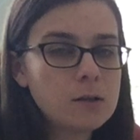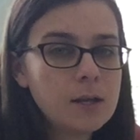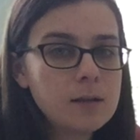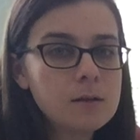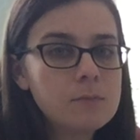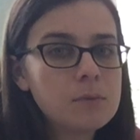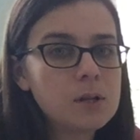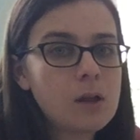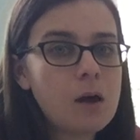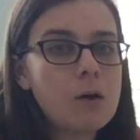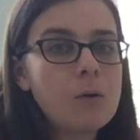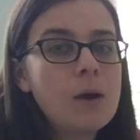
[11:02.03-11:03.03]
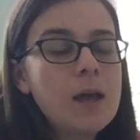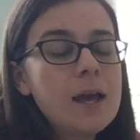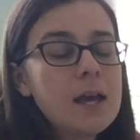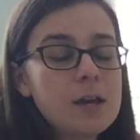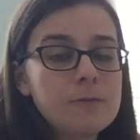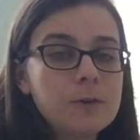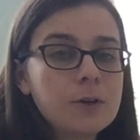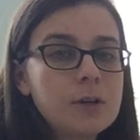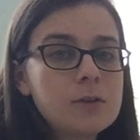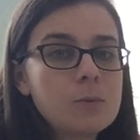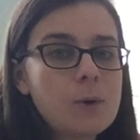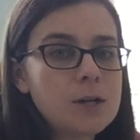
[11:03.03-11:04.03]
link them below. If you're
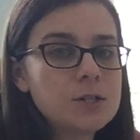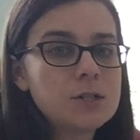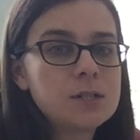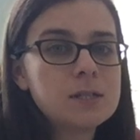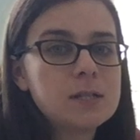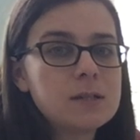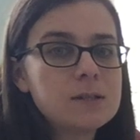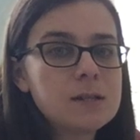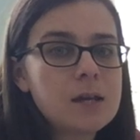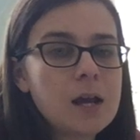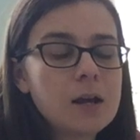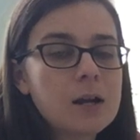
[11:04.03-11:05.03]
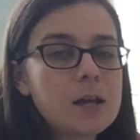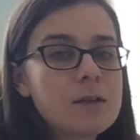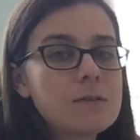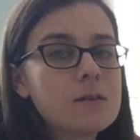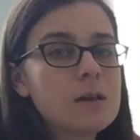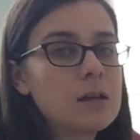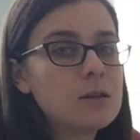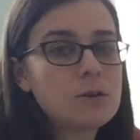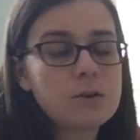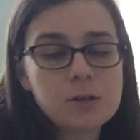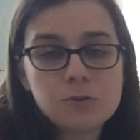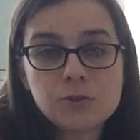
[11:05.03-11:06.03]
in the Washington, D.C. area and
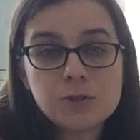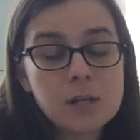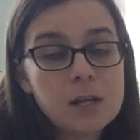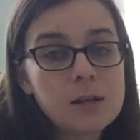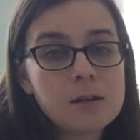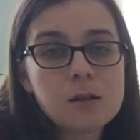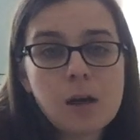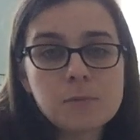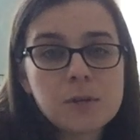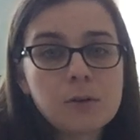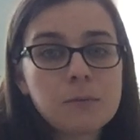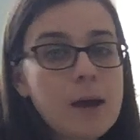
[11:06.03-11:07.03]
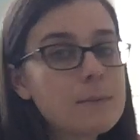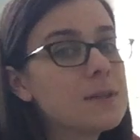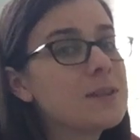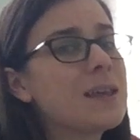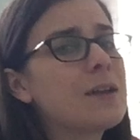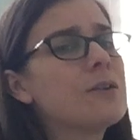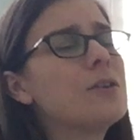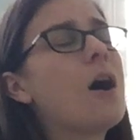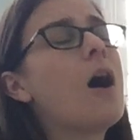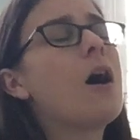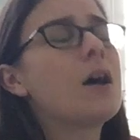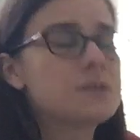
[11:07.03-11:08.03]
you're interested in adopting a rabbit, they are an
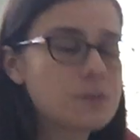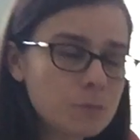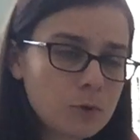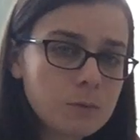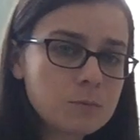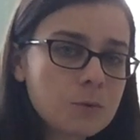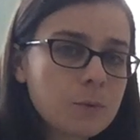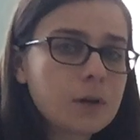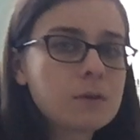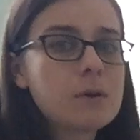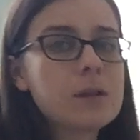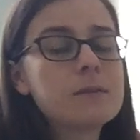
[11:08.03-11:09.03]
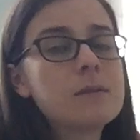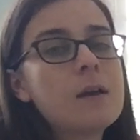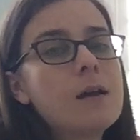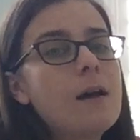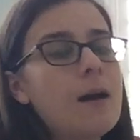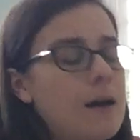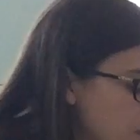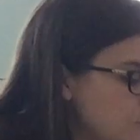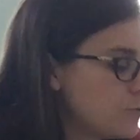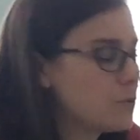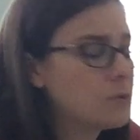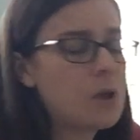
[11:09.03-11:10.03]
awesome group to work with. They
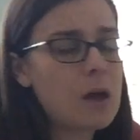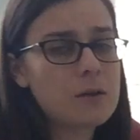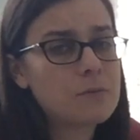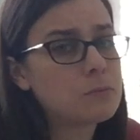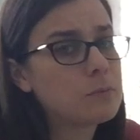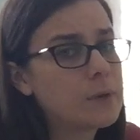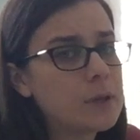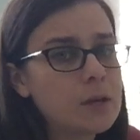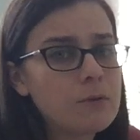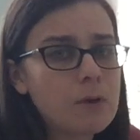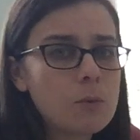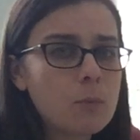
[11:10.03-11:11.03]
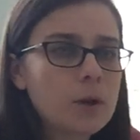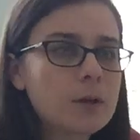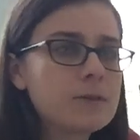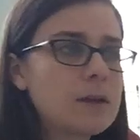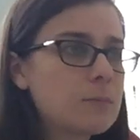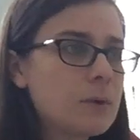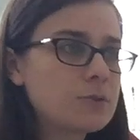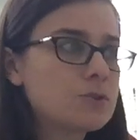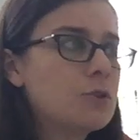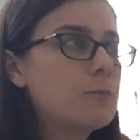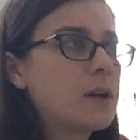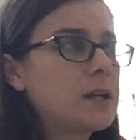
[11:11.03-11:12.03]
do a lot of really great work. They
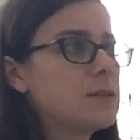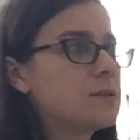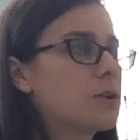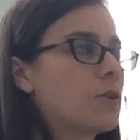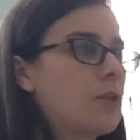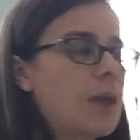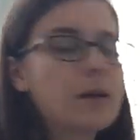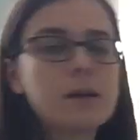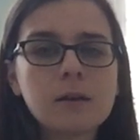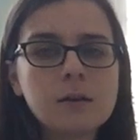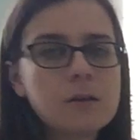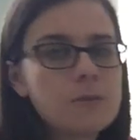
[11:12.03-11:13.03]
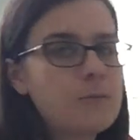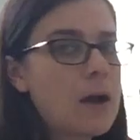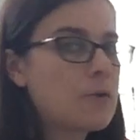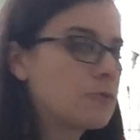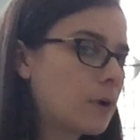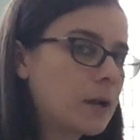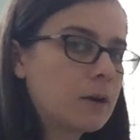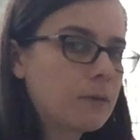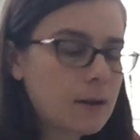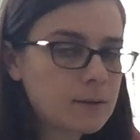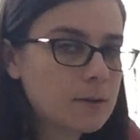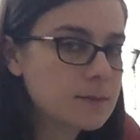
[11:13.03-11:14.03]
rescue bunnies that are like found running
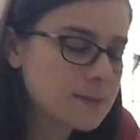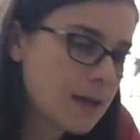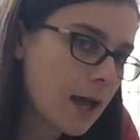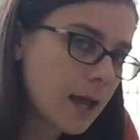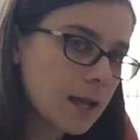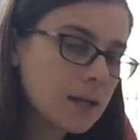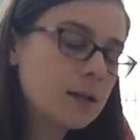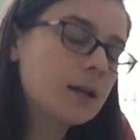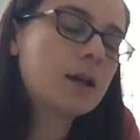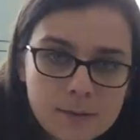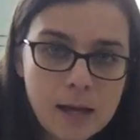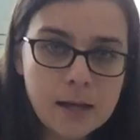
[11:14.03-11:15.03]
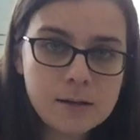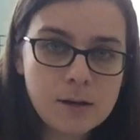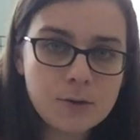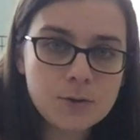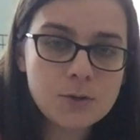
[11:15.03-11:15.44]
around outside. Side note,